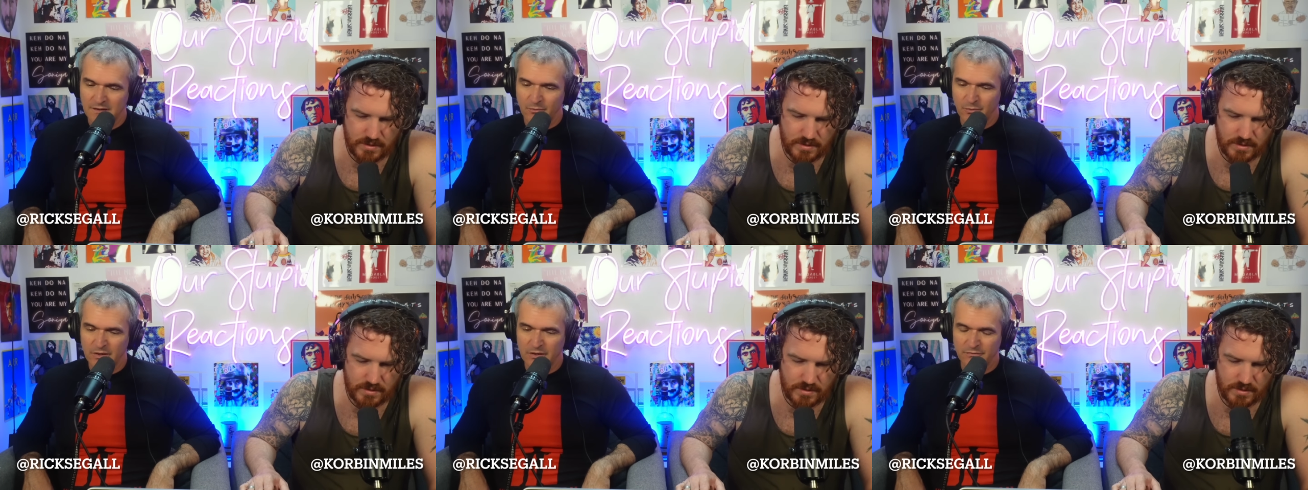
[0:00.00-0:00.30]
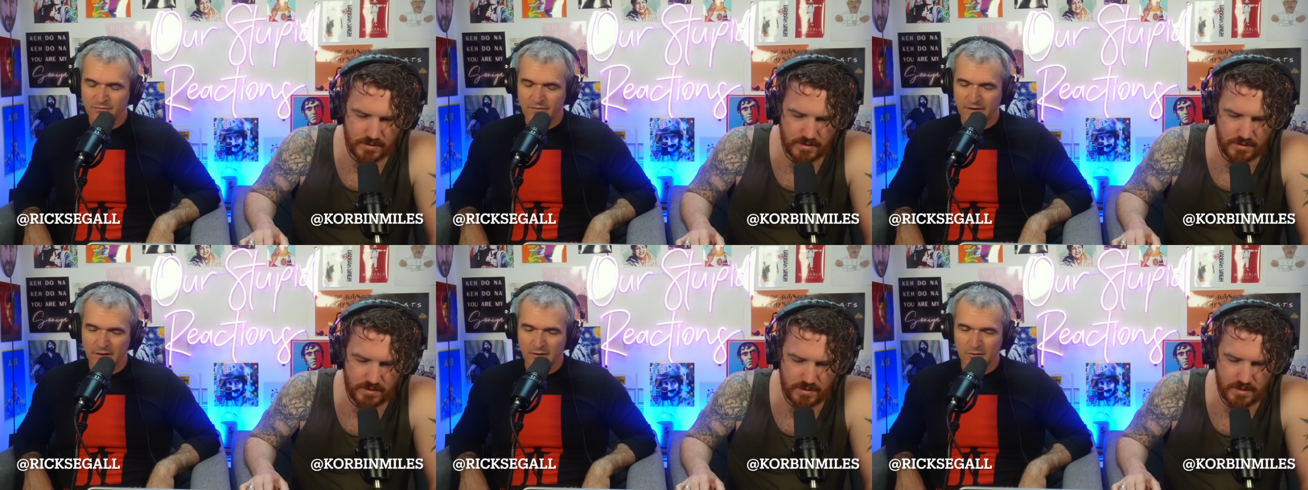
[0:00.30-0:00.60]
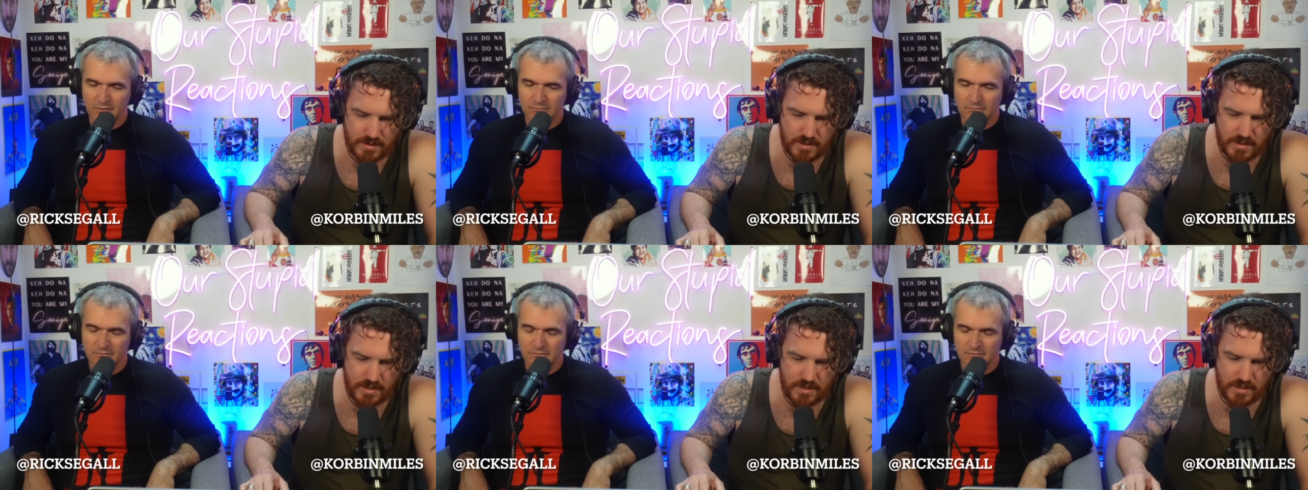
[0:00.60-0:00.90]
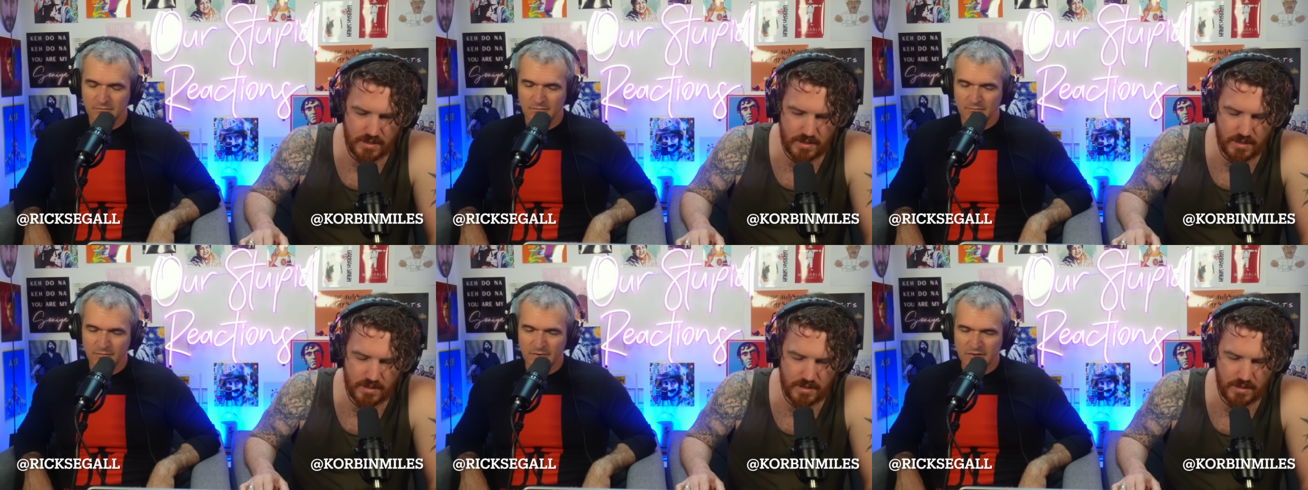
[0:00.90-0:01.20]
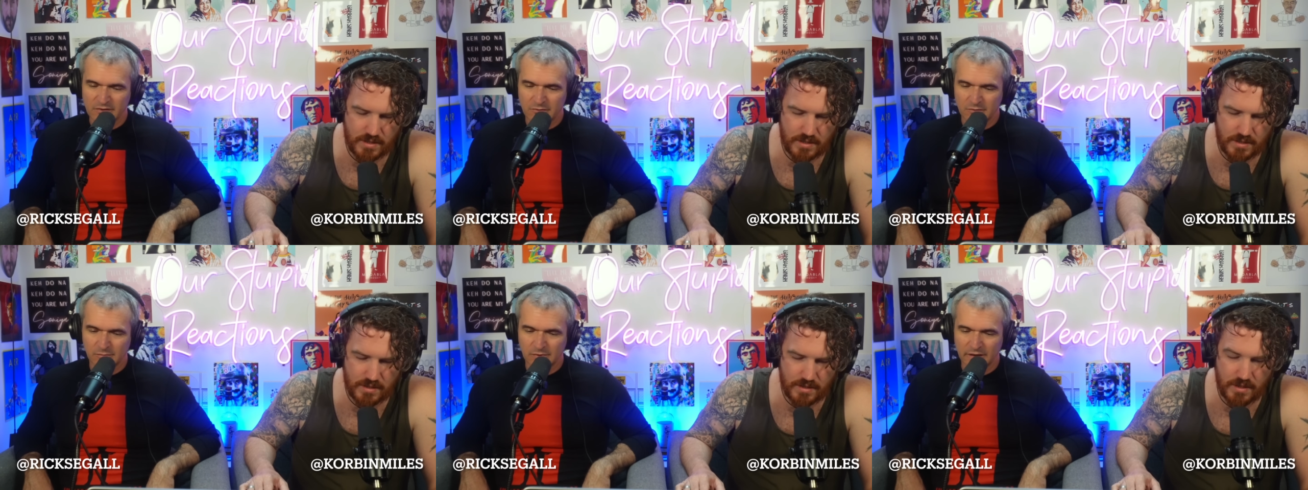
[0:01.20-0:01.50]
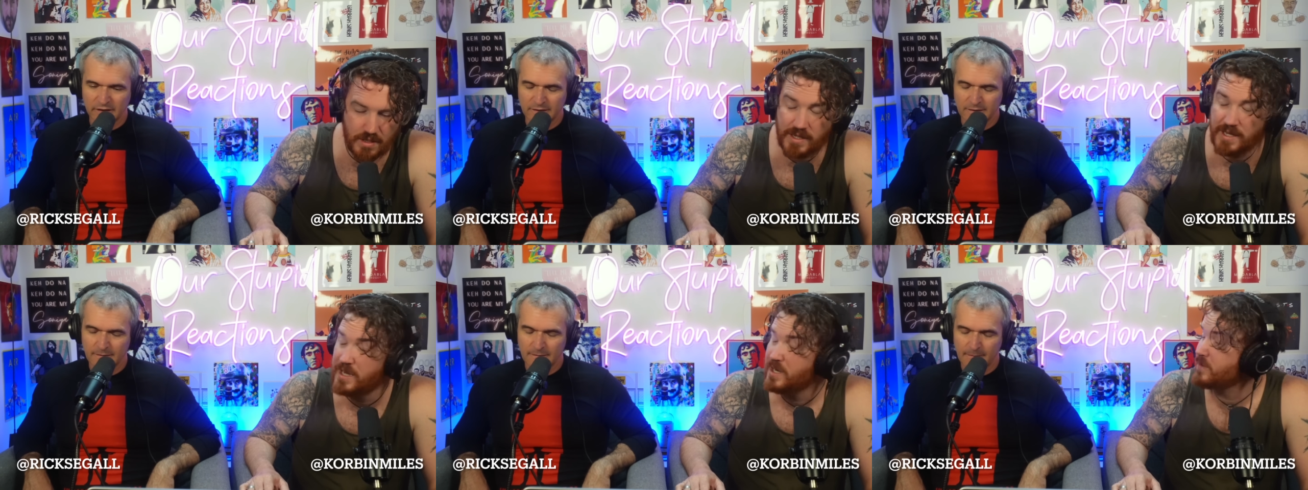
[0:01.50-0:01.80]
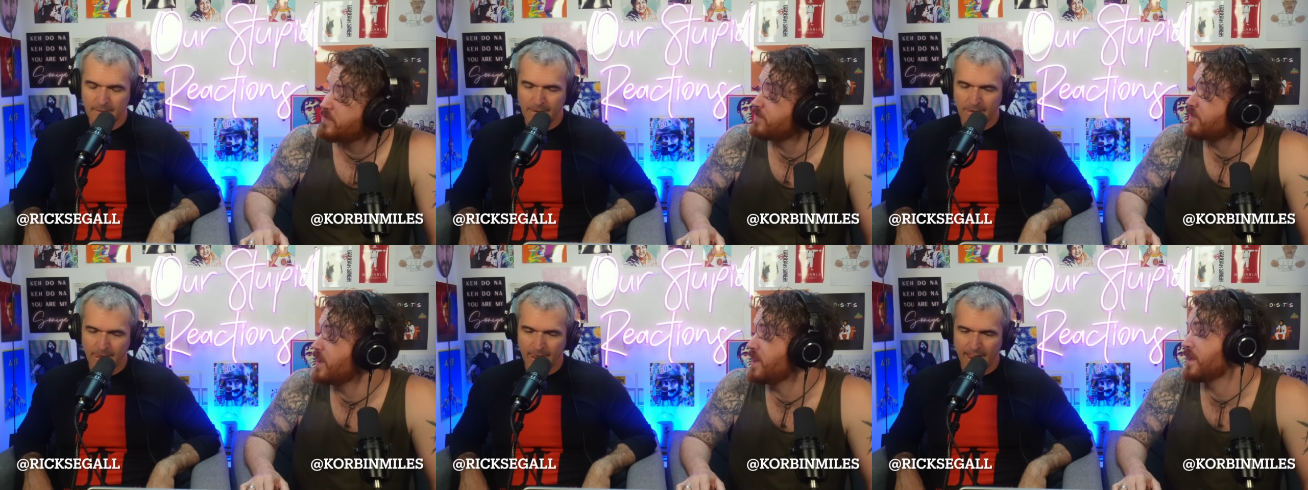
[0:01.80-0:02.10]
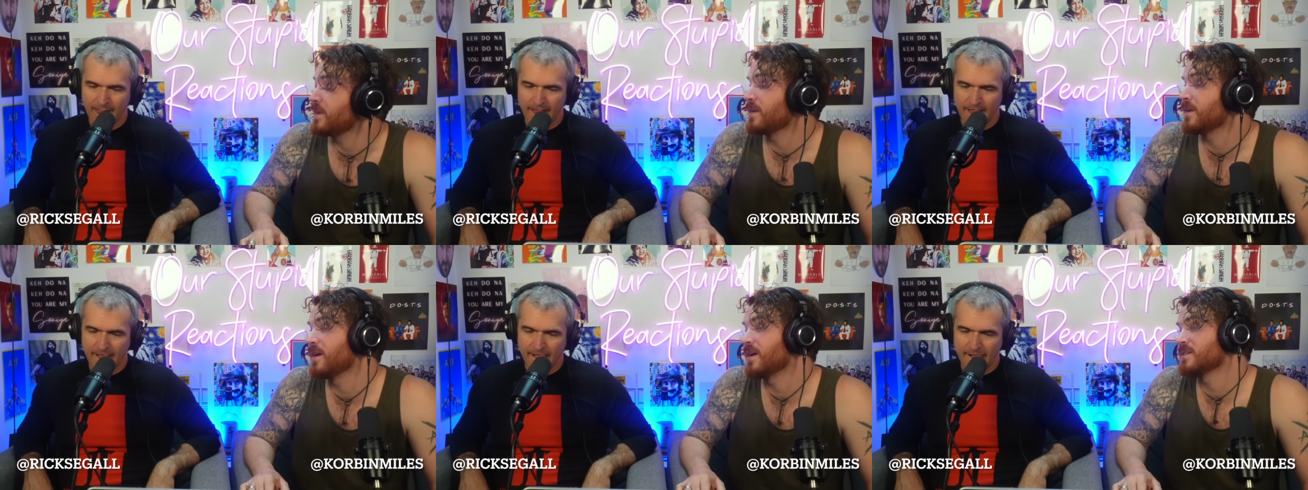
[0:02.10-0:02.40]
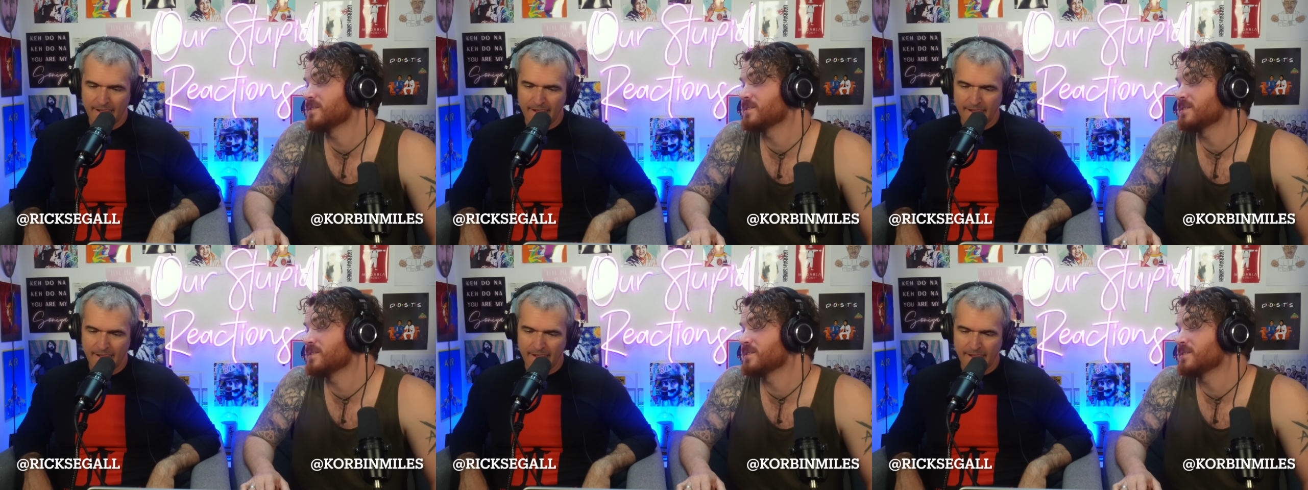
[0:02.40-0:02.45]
Speaker 1: that we have failed. Miserably. Irrfan